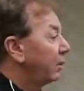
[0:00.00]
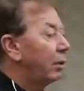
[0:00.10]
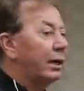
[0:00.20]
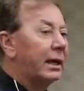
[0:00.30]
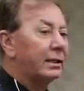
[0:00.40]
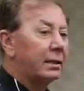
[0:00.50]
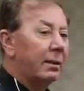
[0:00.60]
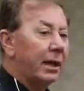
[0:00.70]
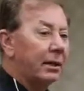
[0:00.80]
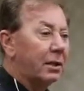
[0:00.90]
Where do you get the
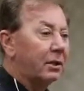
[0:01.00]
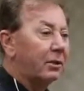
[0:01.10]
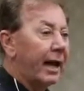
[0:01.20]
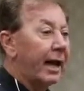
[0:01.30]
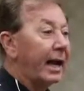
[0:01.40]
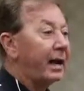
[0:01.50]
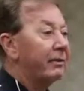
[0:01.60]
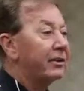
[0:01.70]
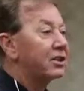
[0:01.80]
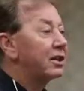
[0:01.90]
money to do that? And
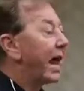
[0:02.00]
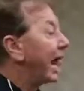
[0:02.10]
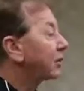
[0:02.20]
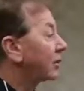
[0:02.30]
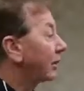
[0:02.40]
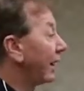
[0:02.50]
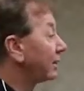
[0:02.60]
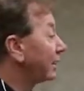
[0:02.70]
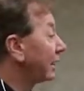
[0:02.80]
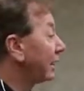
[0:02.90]
if it's natural, and
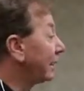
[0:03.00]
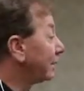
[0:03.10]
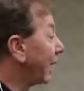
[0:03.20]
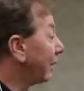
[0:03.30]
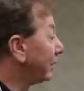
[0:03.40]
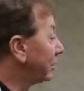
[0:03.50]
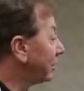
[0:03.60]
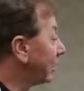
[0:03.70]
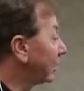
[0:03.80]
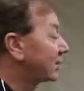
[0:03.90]
that's leading up to how we
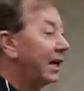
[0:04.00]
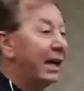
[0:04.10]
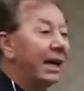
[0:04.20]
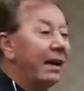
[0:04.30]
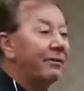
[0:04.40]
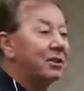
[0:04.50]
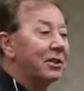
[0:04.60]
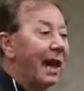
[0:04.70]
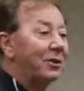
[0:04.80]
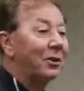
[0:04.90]
do things, if it's
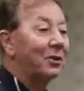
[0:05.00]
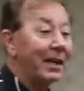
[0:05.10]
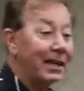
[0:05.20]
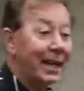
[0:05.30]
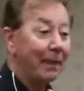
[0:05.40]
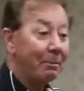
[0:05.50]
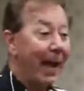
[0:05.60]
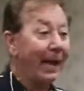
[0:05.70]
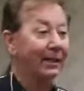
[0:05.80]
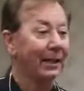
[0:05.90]
natural, then you can't
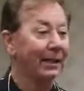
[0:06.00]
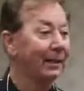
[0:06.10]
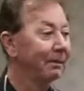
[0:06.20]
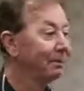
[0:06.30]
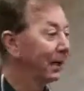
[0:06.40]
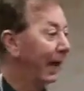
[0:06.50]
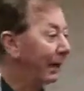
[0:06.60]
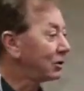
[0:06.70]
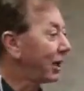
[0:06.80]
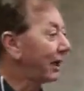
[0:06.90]
patent it.
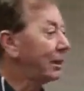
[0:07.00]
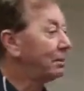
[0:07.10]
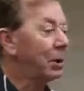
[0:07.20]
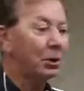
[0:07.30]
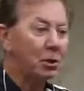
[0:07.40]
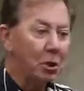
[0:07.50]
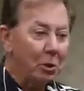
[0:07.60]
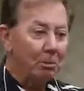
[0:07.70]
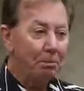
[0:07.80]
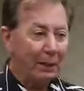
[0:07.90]
How'd you like to put
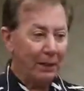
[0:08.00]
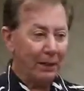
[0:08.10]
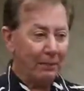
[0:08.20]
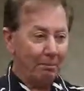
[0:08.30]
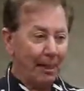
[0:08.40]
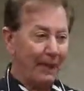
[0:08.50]
$2 billion